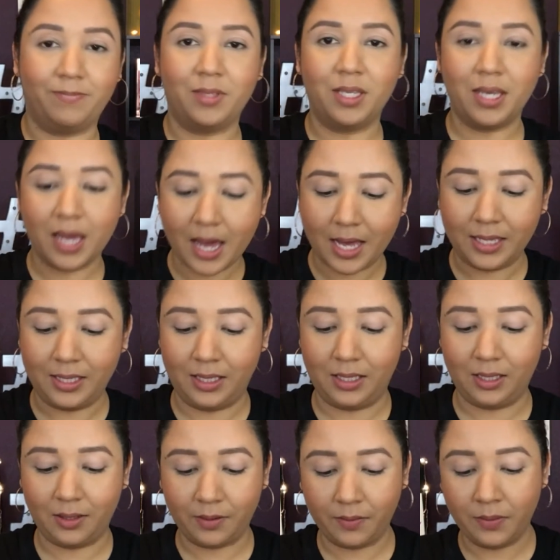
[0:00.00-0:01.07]

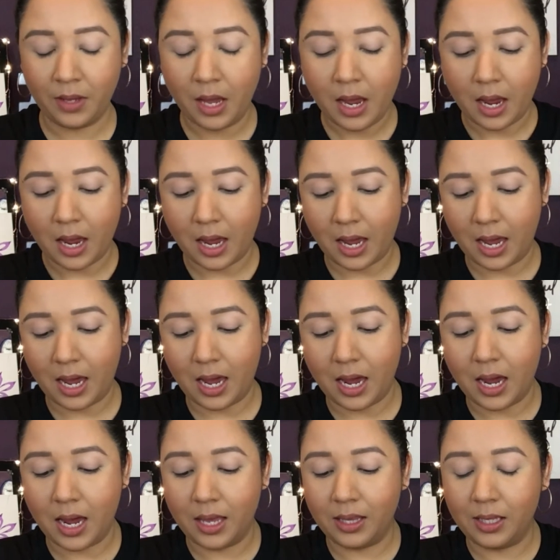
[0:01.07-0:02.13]
Yes.
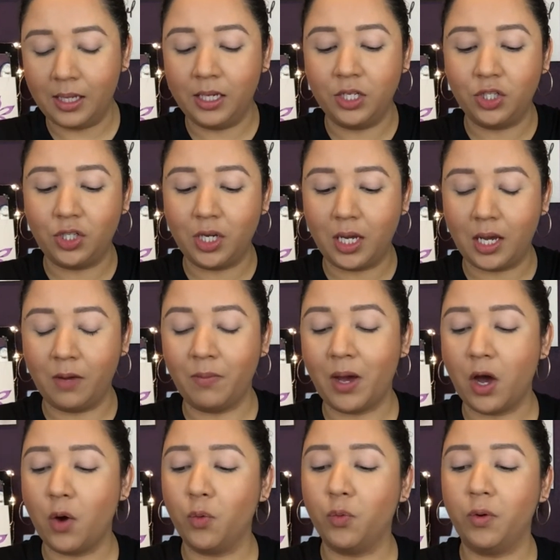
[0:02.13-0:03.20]
And then she came
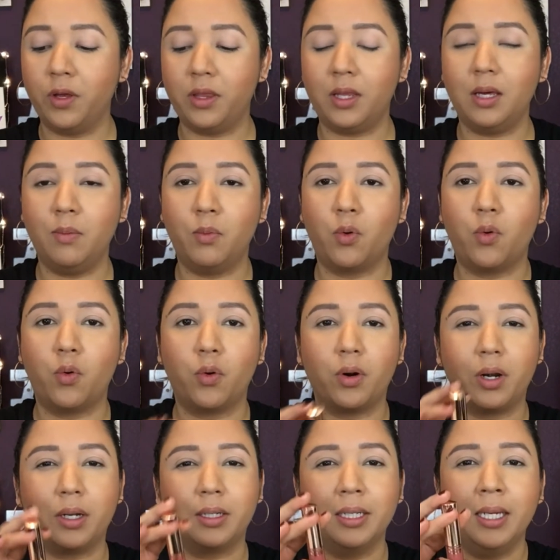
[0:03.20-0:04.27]
out with a
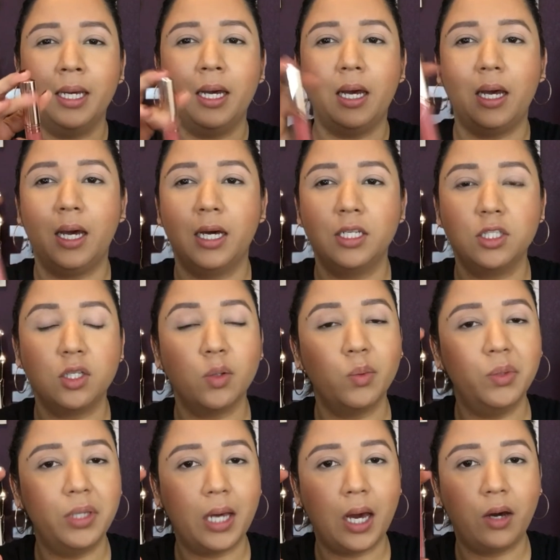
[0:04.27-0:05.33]
more
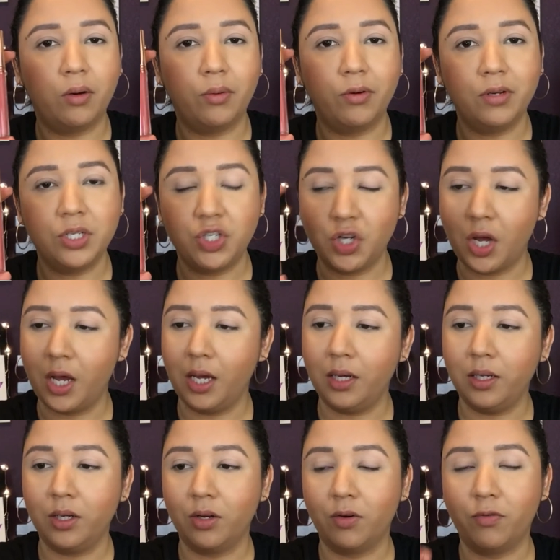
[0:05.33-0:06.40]
toned down shade,
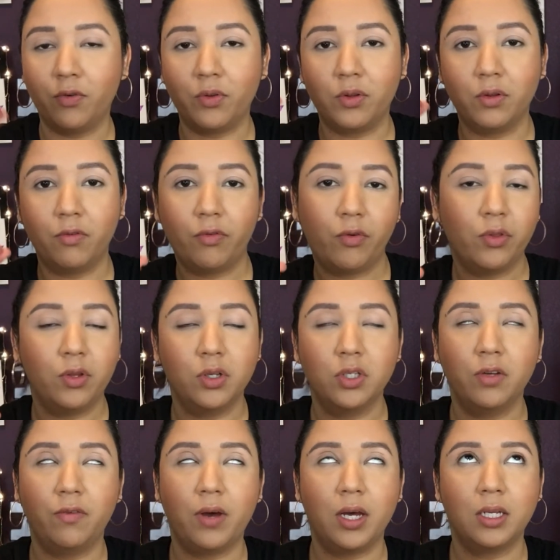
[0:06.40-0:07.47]
you know, for those
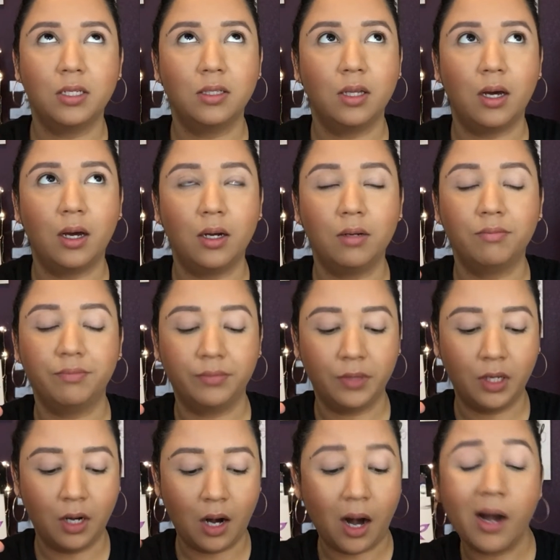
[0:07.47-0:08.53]
of us that
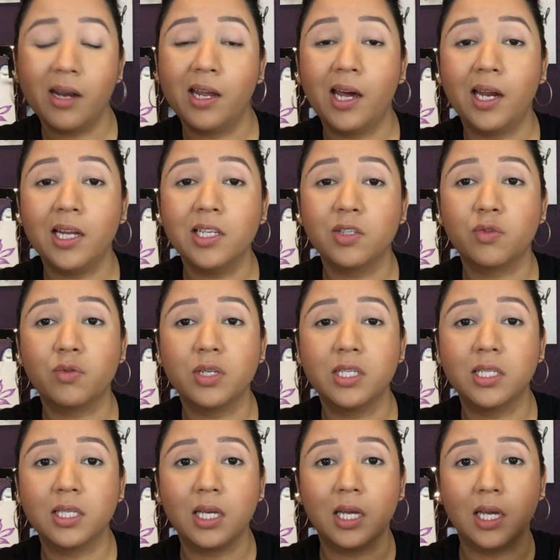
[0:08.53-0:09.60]
are not as
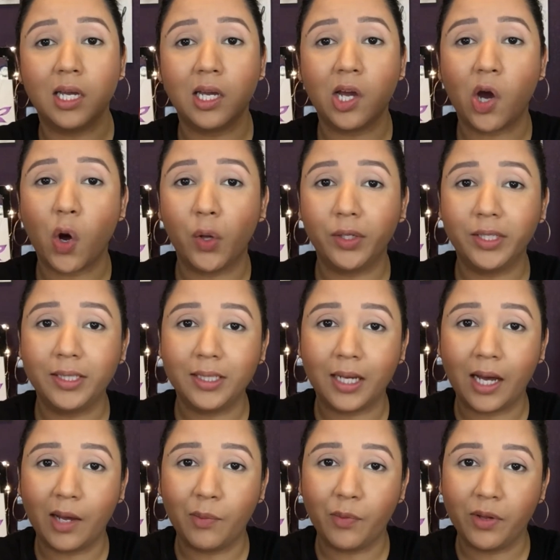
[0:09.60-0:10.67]
risky all the
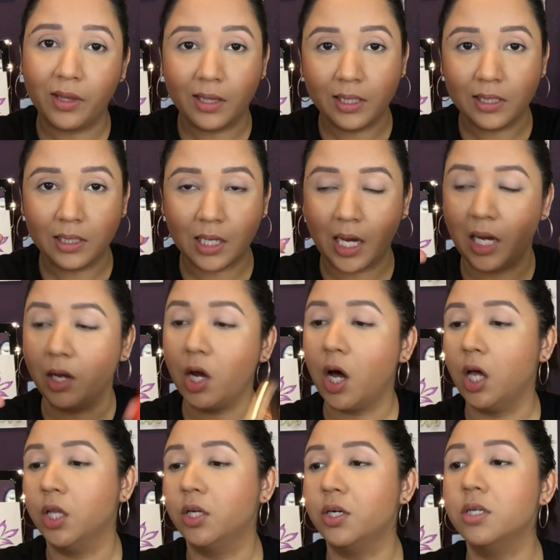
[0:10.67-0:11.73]
time with this kind of
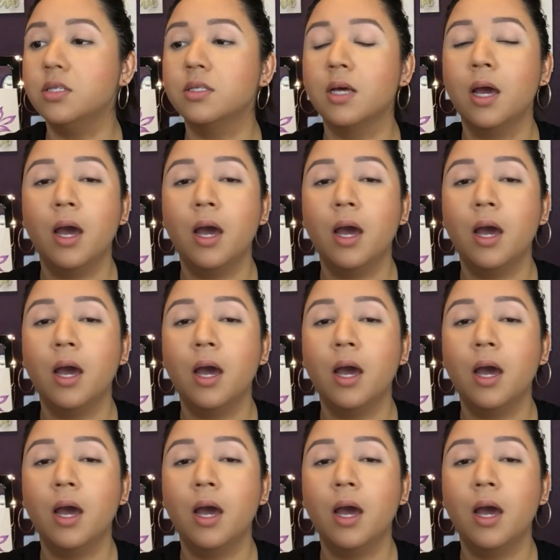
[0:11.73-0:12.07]
colors.